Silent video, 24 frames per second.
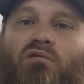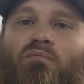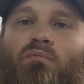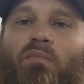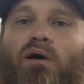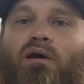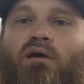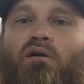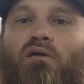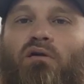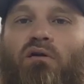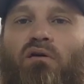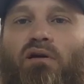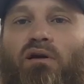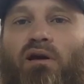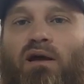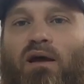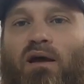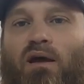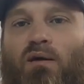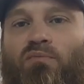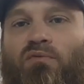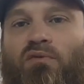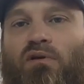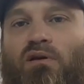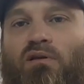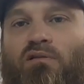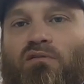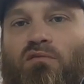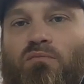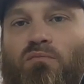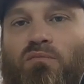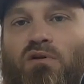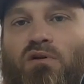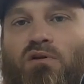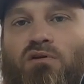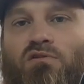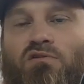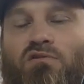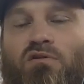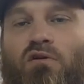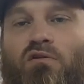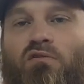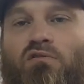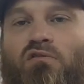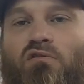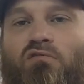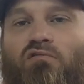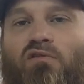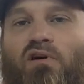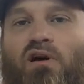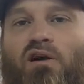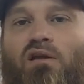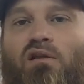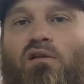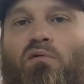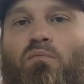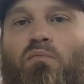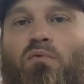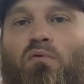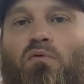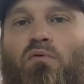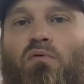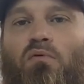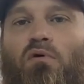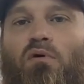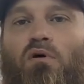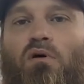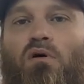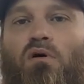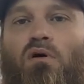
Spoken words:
making our caps and some t-shirts available